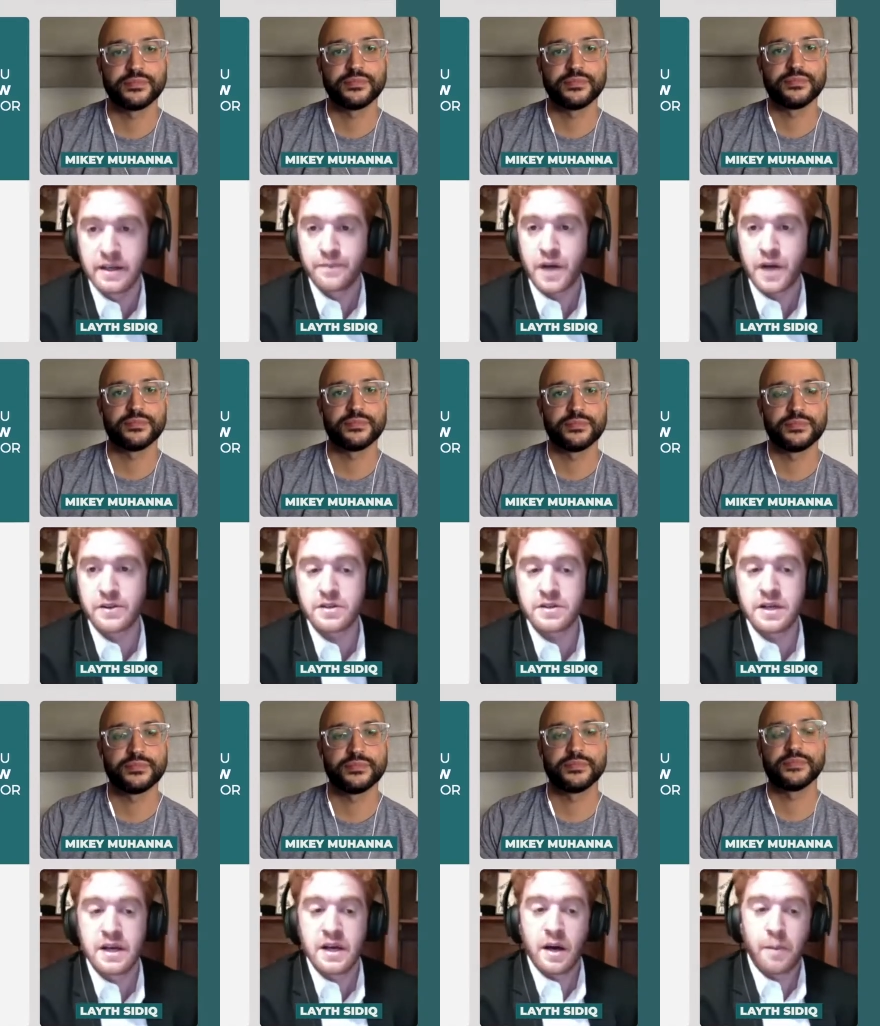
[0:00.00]
Speaker 1: others,
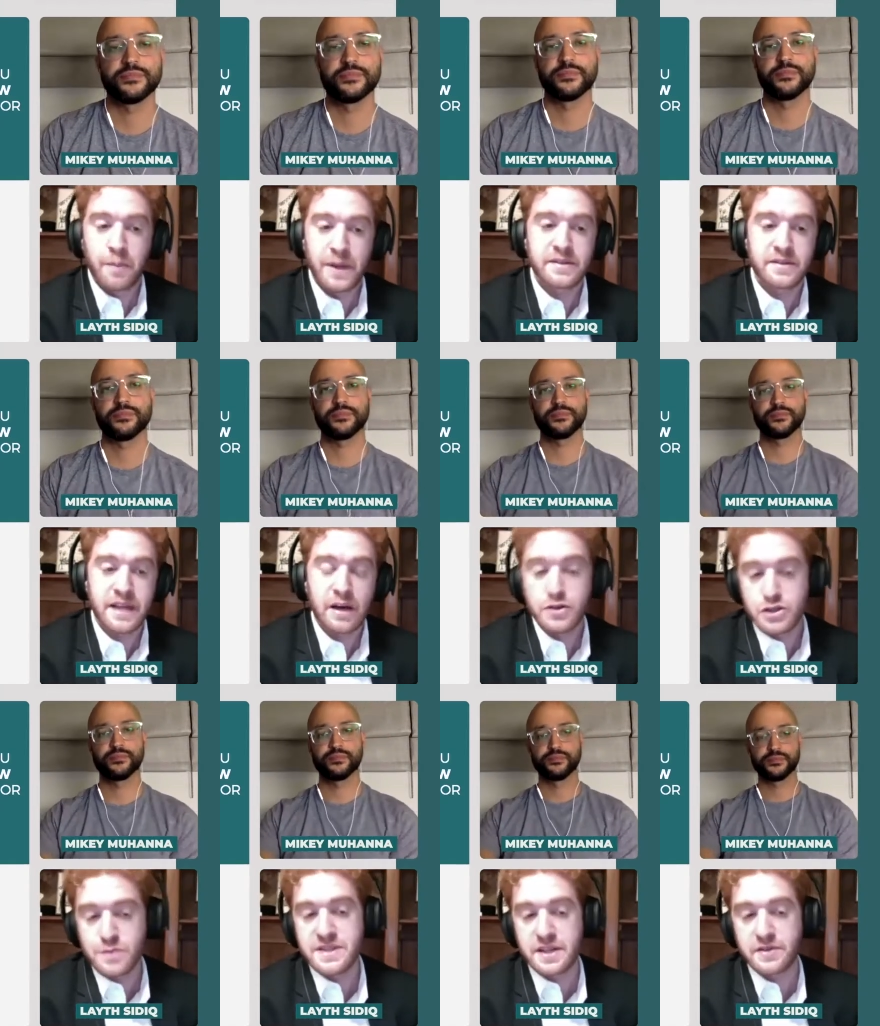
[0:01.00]
but they
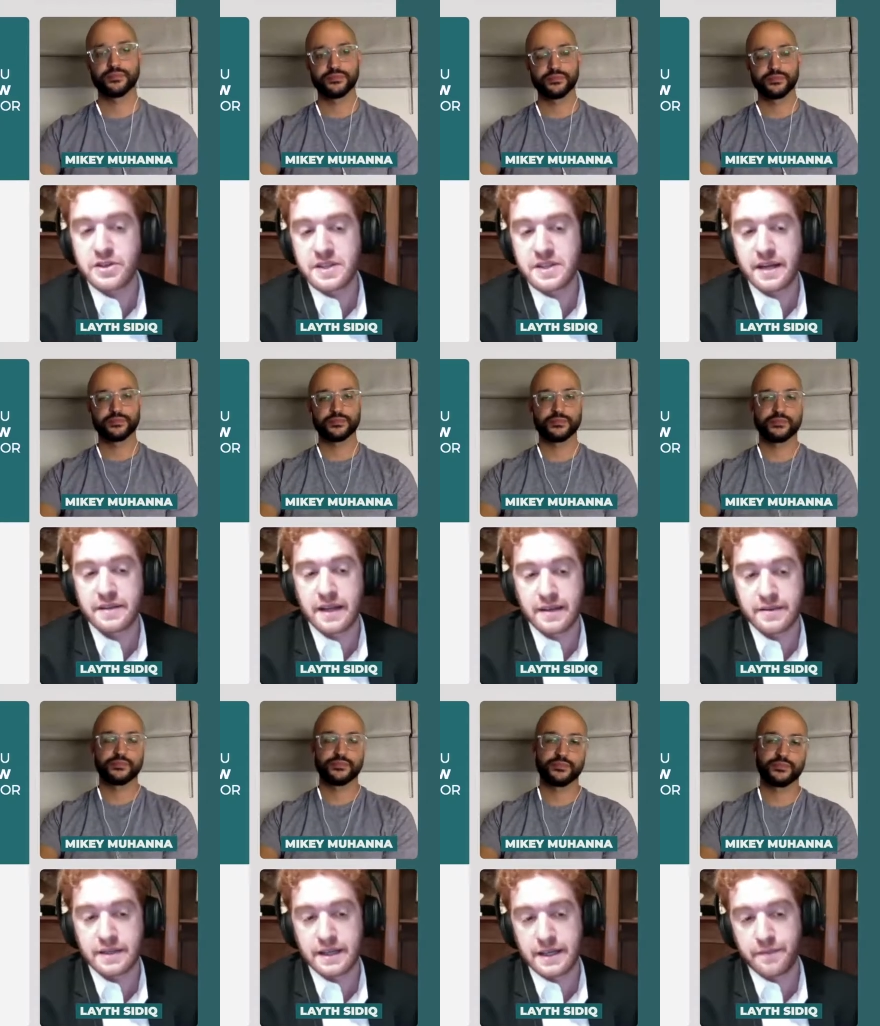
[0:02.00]
also misunderstand
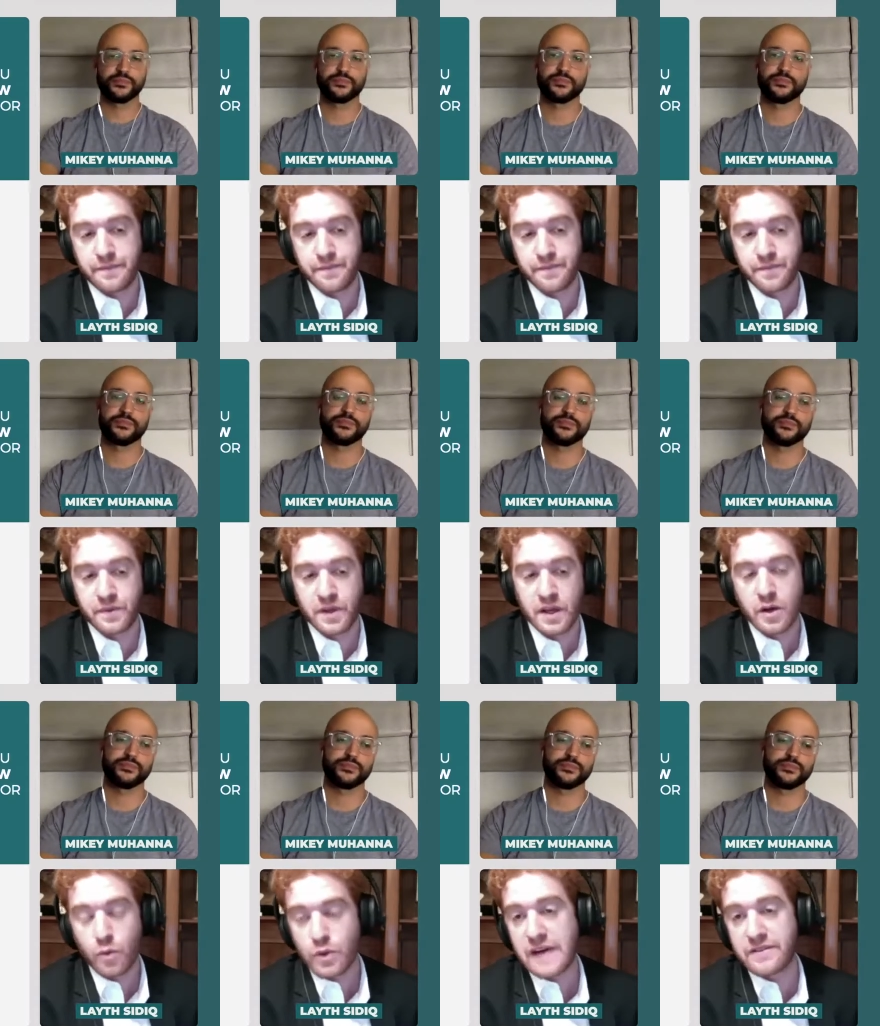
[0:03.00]
that um,
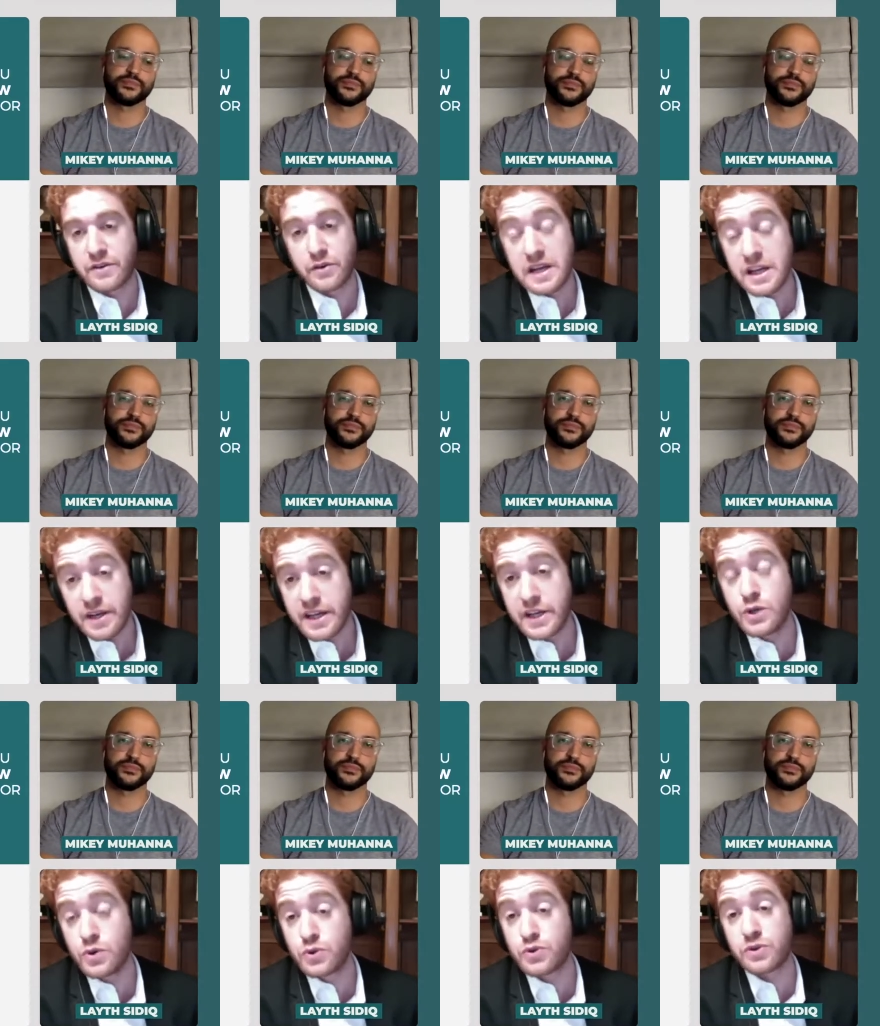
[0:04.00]
we have a really, really
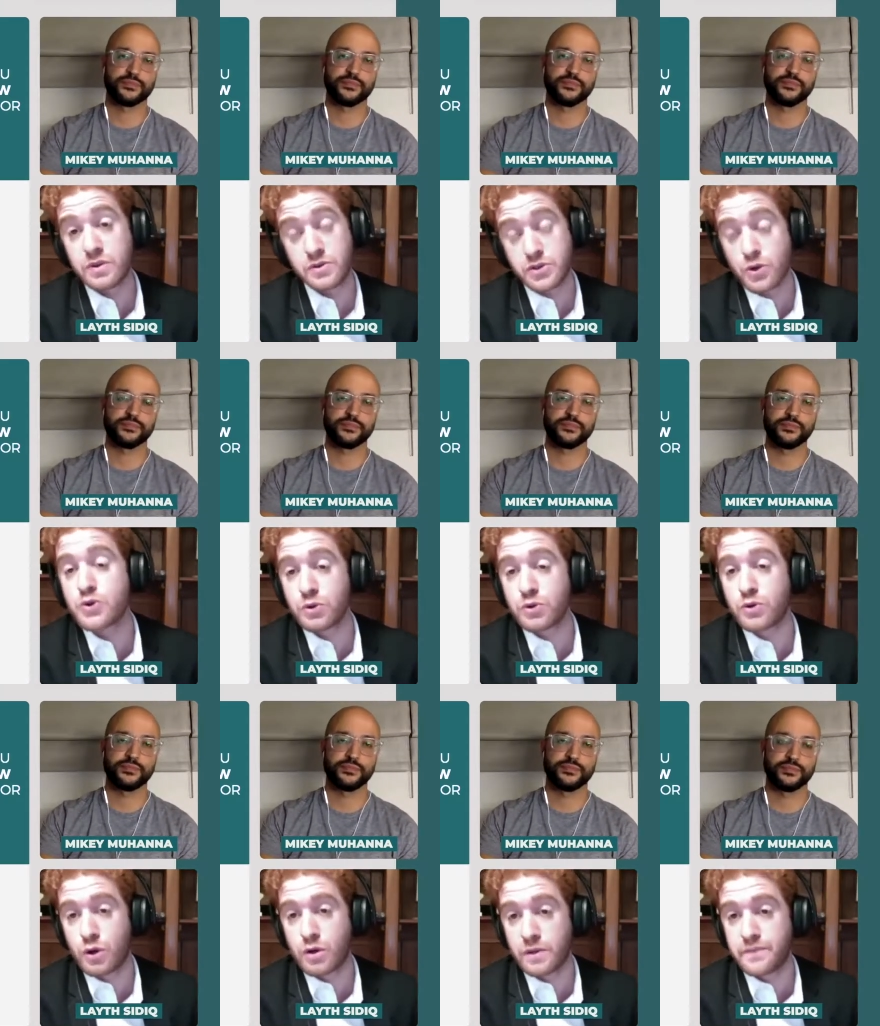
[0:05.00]
huge social
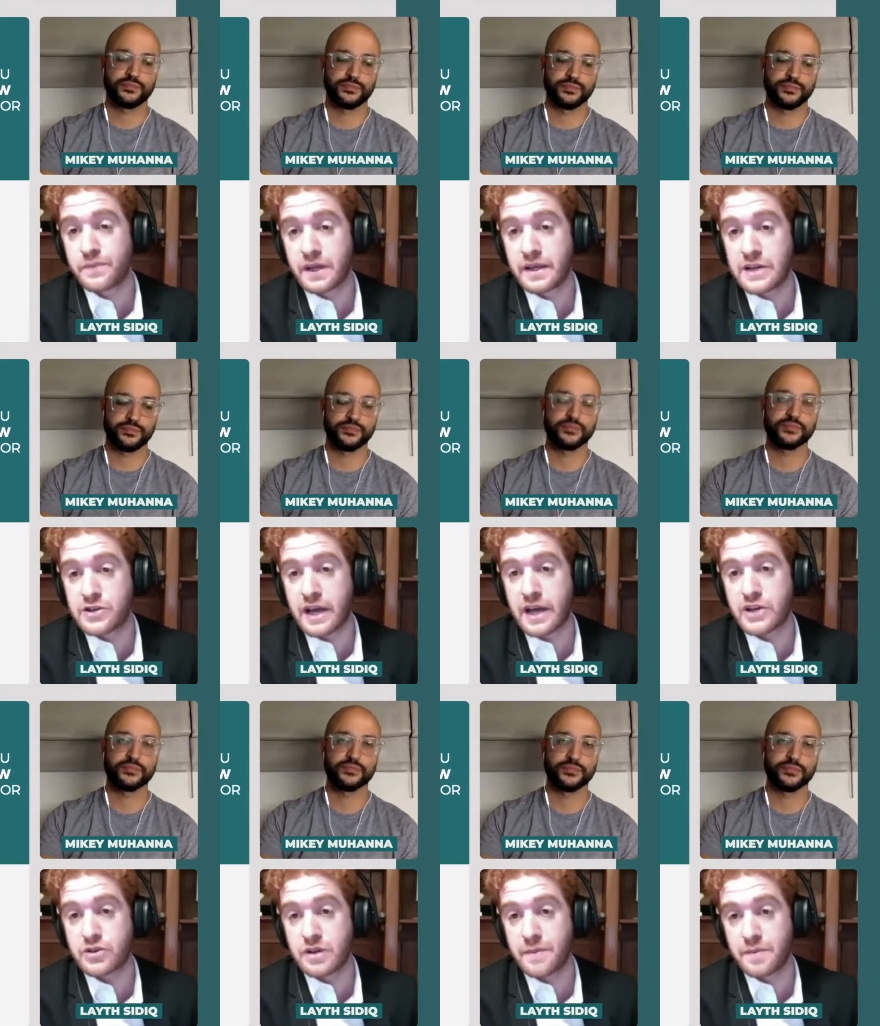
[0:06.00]
role in
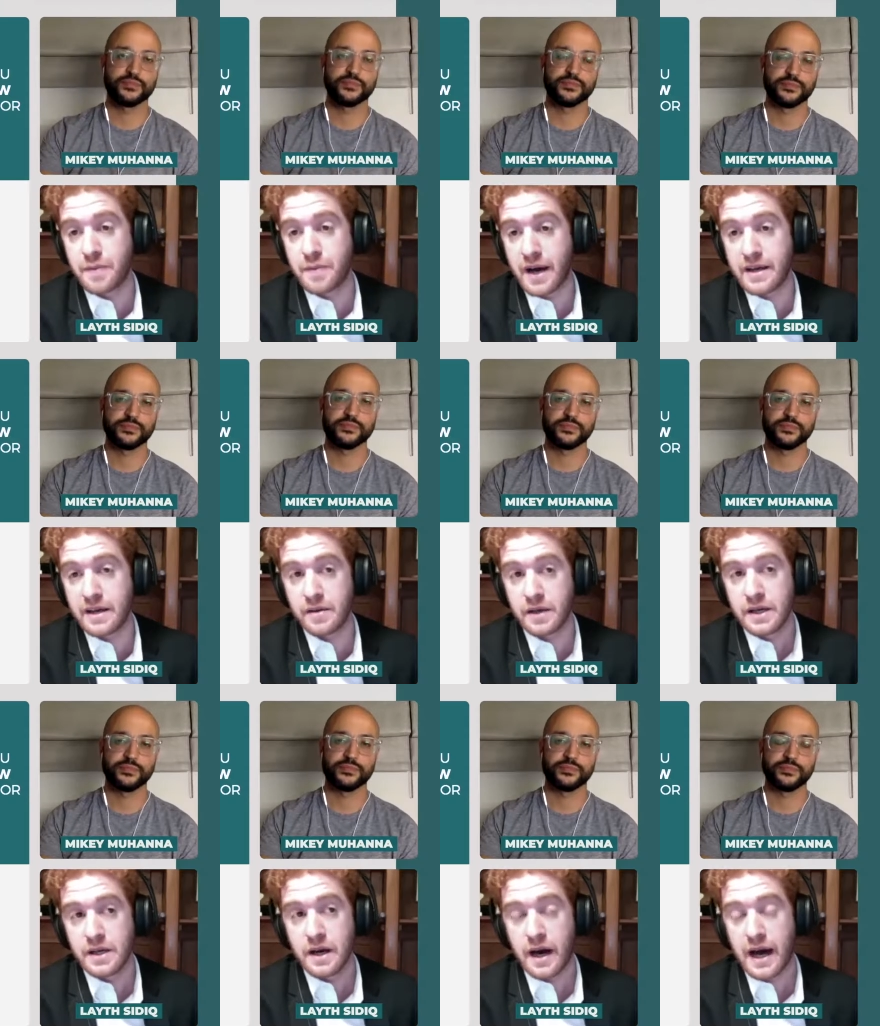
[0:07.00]
education. I mean, my
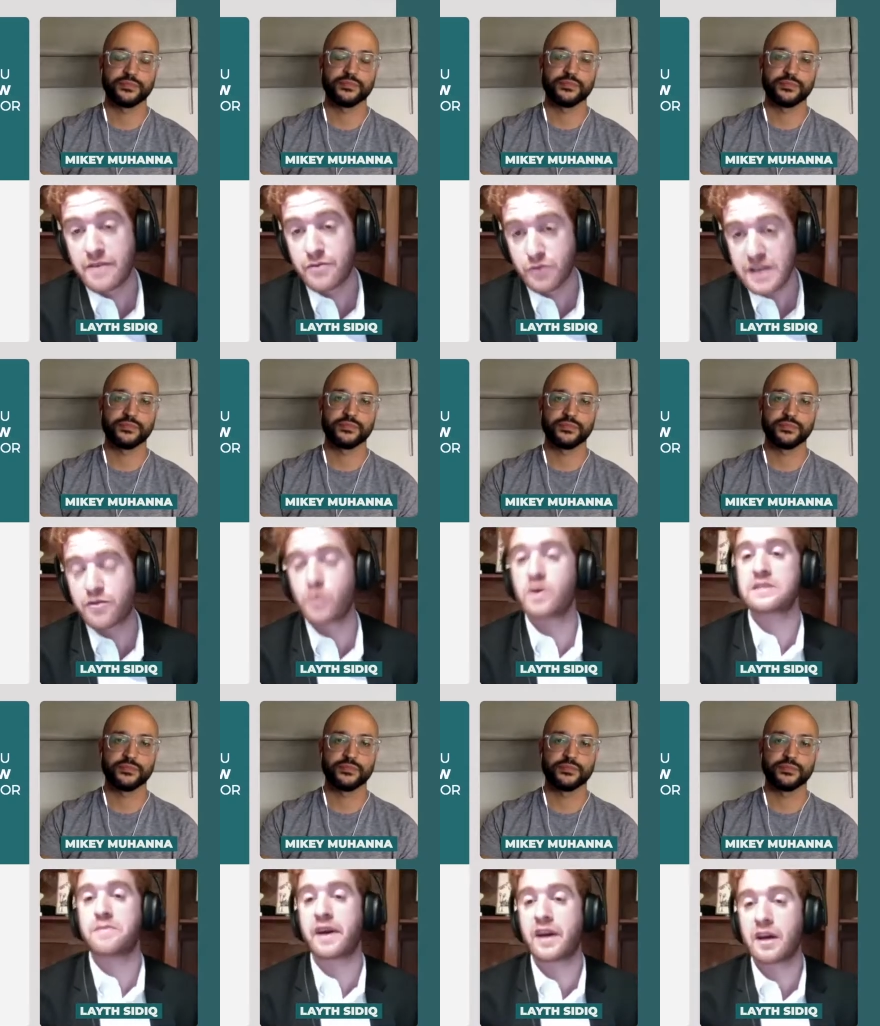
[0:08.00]
I have really
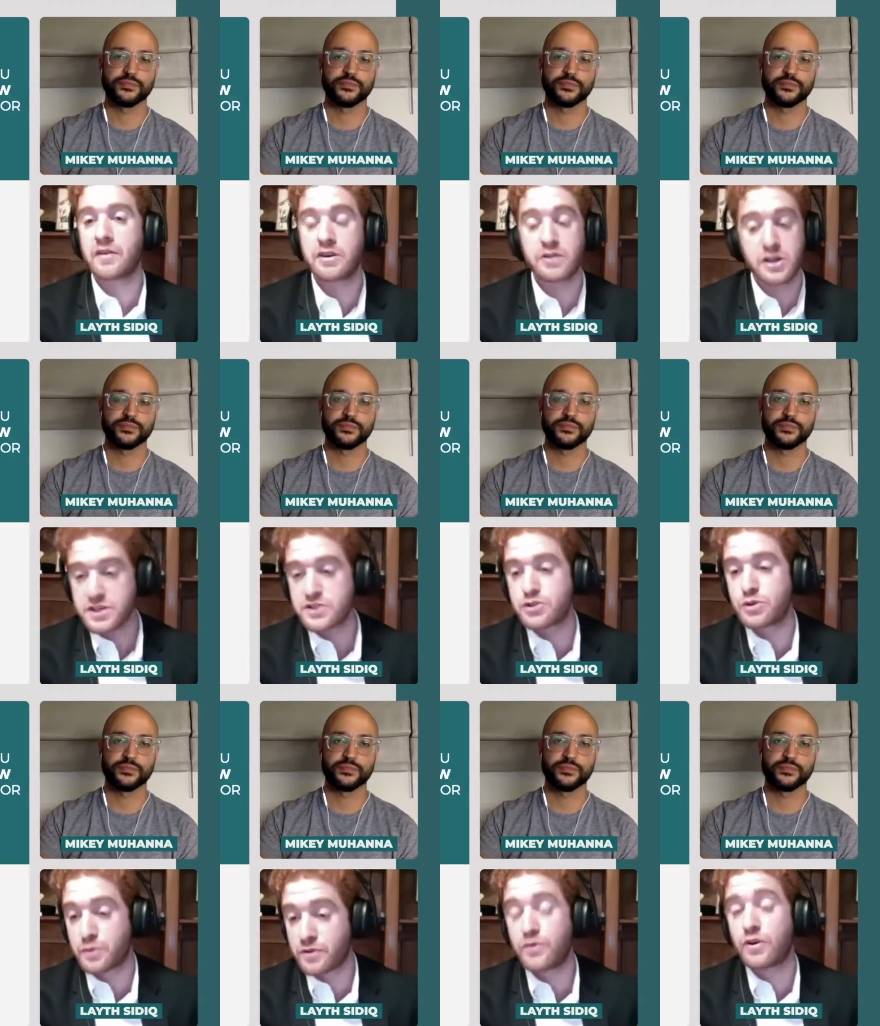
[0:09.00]
focused my career not just to
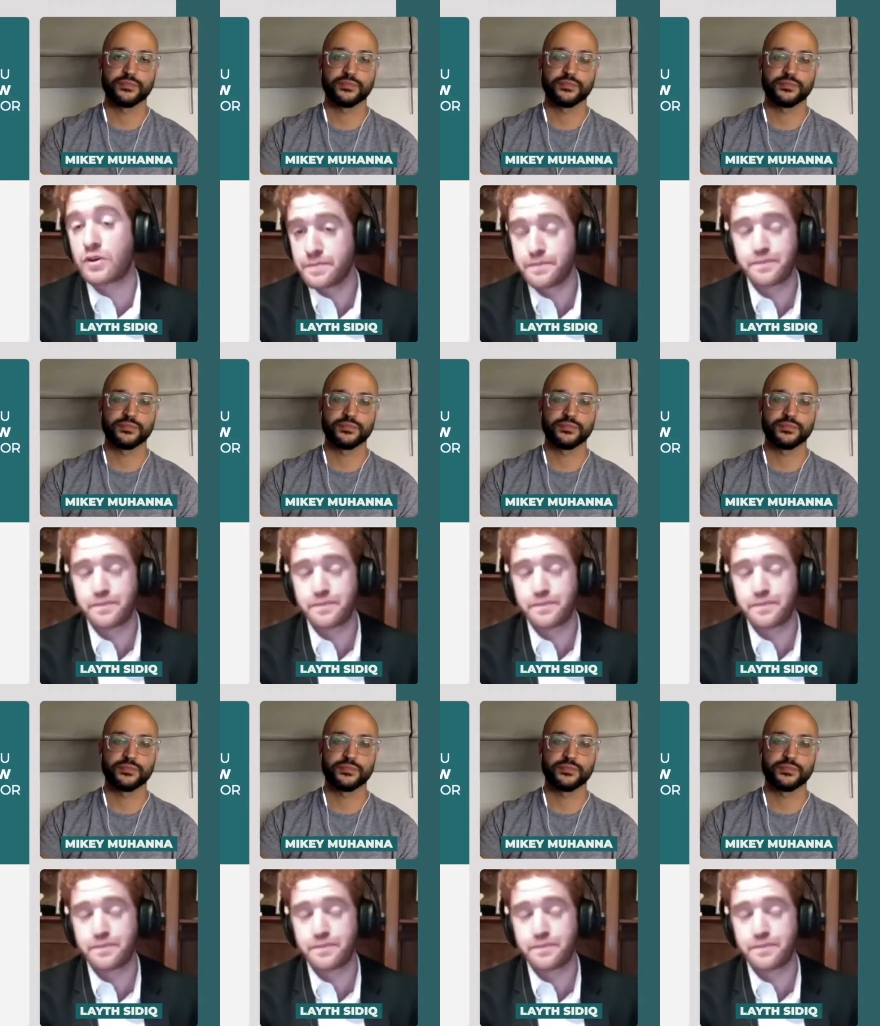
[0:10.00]
perform